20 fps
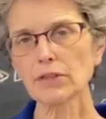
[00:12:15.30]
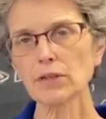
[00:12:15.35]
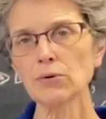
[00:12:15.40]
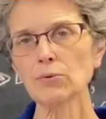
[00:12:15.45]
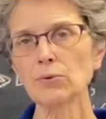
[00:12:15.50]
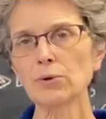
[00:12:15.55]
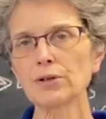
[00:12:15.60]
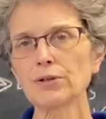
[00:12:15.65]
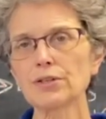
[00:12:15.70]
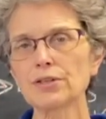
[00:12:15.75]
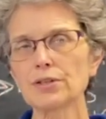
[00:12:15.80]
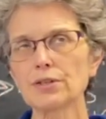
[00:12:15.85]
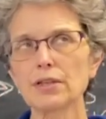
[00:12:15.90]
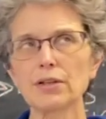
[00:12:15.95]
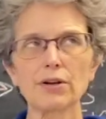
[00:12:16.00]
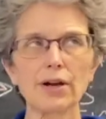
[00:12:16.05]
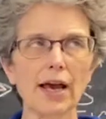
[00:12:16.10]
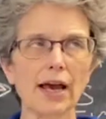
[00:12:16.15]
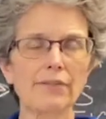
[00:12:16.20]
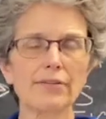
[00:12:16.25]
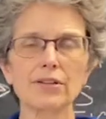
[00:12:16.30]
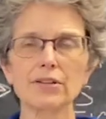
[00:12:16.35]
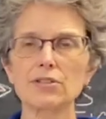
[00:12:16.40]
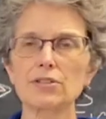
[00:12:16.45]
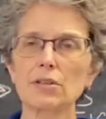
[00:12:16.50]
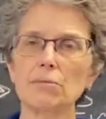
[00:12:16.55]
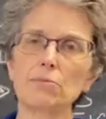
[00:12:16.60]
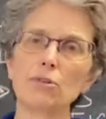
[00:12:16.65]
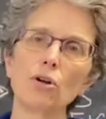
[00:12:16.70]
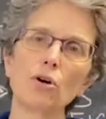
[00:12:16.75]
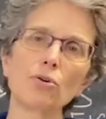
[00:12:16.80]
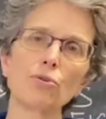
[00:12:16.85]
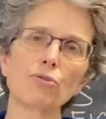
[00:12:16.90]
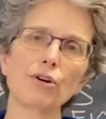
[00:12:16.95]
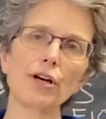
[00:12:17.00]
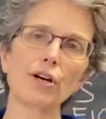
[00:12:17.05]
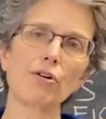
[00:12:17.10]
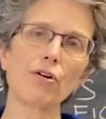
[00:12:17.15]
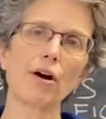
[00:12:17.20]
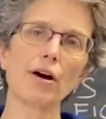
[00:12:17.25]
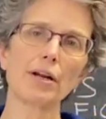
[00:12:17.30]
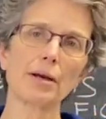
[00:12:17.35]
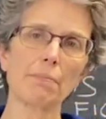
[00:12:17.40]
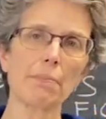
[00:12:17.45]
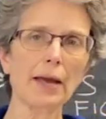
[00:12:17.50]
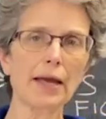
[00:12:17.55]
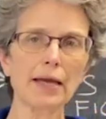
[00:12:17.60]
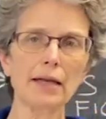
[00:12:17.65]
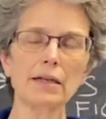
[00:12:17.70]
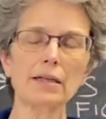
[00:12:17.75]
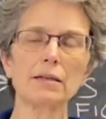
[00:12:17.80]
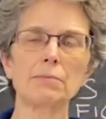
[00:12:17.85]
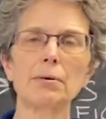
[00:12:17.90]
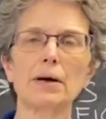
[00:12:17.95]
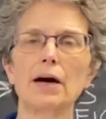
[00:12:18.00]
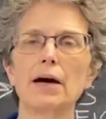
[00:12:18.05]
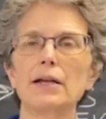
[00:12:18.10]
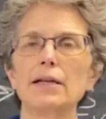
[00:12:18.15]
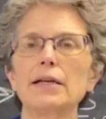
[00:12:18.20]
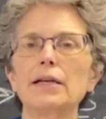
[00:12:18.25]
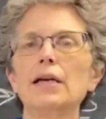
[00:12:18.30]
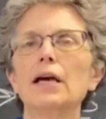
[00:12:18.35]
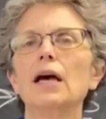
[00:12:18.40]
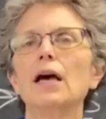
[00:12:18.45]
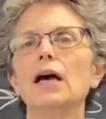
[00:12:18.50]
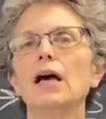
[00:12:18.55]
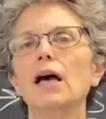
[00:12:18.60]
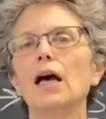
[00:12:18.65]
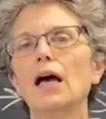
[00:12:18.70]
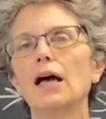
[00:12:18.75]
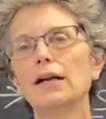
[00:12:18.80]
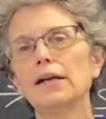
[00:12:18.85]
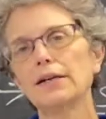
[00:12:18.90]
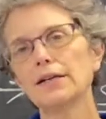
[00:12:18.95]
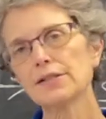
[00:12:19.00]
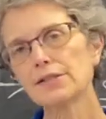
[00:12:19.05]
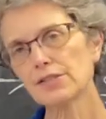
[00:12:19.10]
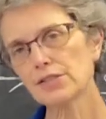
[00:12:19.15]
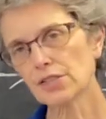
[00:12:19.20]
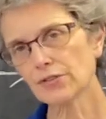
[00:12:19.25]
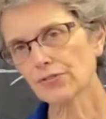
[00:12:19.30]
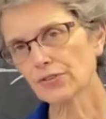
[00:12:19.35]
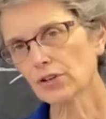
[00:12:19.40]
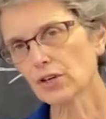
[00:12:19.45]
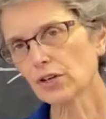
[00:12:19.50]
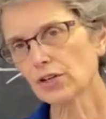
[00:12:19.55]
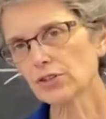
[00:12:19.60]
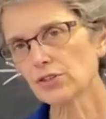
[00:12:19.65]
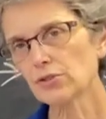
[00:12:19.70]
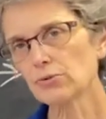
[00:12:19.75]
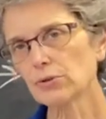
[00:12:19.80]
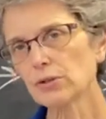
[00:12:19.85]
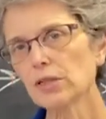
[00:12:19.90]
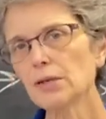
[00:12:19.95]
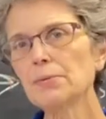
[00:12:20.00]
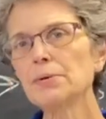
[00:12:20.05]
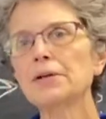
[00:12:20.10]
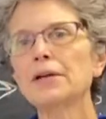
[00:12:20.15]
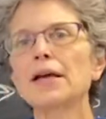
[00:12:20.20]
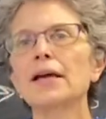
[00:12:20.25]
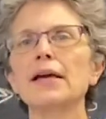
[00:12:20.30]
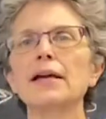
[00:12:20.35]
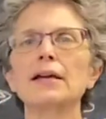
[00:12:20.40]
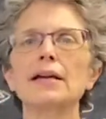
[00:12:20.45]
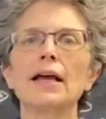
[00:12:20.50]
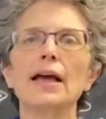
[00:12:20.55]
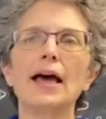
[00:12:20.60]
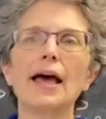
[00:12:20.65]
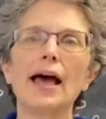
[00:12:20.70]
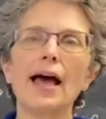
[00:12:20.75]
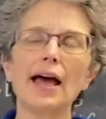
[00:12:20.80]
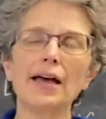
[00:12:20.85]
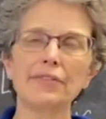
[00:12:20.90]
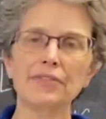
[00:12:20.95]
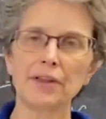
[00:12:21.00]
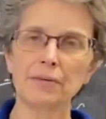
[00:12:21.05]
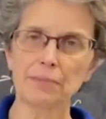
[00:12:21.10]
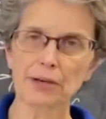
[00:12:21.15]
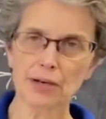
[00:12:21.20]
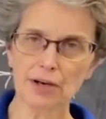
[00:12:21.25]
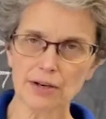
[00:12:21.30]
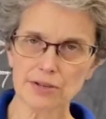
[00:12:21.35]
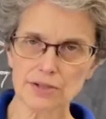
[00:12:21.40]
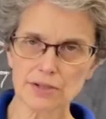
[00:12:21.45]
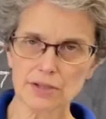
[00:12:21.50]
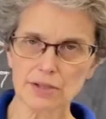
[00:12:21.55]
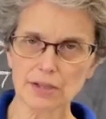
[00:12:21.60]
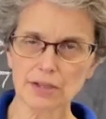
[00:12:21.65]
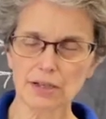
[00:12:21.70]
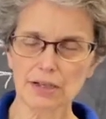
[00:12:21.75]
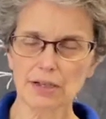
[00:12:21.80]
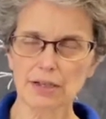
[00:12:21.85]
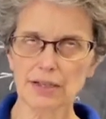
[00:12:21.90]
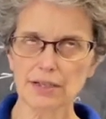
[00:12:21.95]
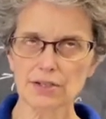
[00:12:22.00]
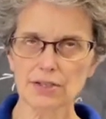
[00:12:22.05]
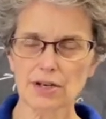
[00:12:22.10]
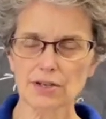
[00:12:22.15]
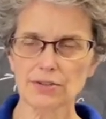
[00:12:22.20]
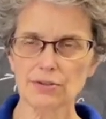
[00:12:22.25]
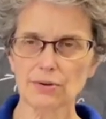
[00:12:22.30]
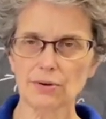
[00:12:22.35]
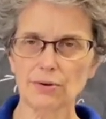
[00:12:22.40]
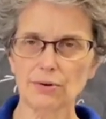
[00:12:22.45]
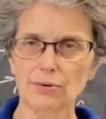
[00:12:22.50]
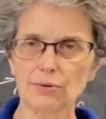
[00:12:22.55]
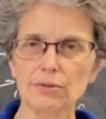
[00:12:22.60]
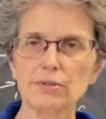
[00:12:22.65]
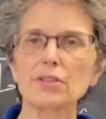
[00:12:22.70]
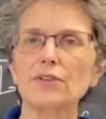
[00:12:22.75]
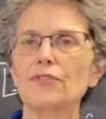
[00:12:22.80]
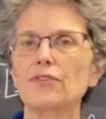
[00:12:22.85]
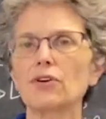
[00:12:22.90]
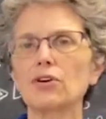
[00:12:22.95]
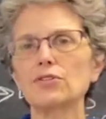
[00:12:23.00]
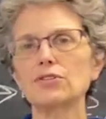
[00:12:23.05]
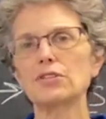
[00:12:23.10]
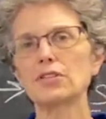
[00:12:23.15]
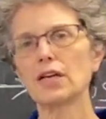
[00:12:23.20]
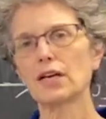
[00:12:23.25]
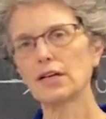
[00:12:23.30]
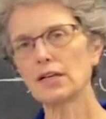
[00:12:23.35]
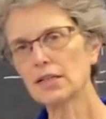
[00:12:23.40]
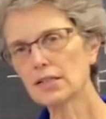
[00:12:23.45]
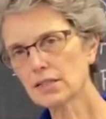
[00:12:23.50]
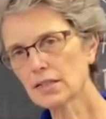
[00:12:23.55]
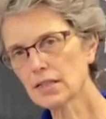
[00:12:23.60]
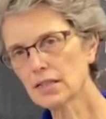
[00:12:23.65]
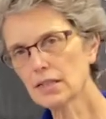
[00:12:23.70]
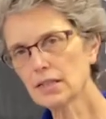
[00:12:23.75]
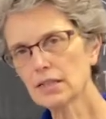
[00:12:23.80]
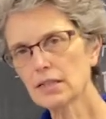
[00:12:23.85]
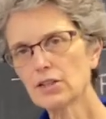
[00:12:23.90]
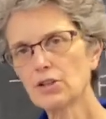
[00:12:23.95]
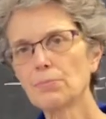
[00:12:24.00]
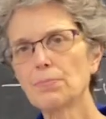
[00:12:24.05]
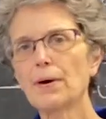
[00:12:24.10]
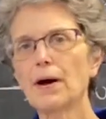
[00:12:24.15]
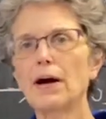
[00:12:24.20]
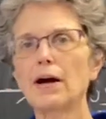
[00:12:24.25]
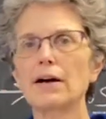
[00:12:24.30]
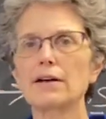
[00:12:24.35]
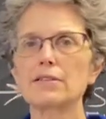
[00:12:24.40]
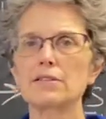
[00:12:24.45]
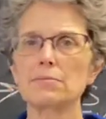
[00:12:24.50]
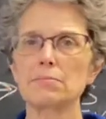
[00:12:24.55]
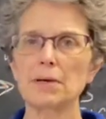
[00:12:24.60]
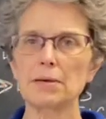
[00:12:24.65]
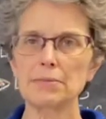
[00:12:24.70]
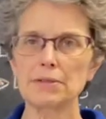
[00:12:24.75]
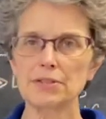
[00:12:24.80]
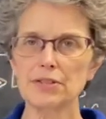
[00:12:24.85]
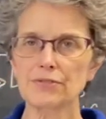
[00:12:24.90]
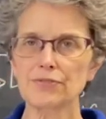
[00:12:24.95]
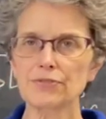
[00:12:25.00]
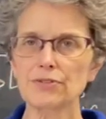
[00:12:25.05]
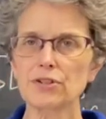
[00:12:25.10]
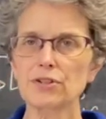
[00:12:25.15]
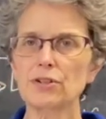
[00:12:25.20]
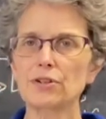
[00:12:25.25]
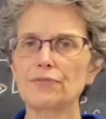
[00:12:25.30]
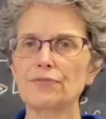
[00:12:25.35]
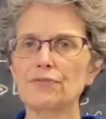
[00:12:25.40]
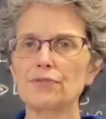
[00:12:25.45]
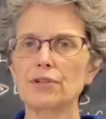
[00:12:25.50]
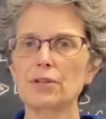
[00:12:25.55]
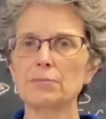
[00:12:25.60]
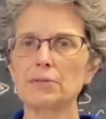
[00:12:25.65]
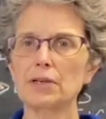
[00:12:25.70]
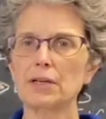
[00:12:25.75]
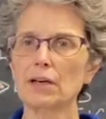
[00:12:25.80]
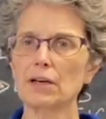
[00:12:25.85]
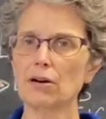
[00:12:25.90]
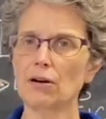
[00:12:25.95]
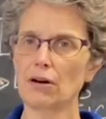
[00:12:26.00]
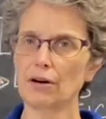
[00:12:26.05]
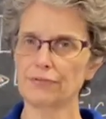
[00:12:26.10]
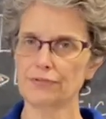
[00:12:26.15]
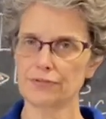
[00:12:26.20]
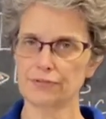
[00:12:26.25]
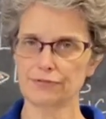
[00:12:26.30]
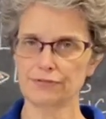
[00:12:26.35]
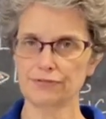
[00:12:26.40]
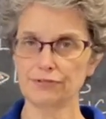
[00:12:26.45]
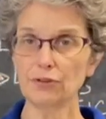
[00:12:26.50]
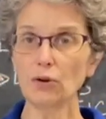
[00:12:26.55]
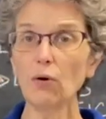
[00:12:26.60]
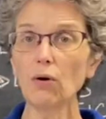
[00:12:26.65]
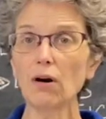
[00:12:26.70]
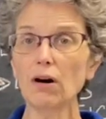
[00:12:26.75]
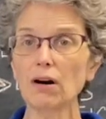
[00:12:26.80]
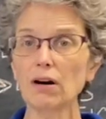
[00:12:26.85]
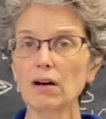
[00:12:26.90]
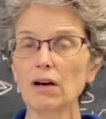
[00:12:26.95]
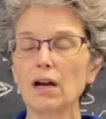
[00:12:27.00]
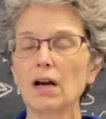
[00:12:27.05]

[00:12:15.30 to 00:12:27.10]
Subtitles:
where they're having some low-grade chronic pain in the body and it is difficult to eliminate, and then because of it's also difficult to get into the litter box, it may be difficult for them to get off the floor.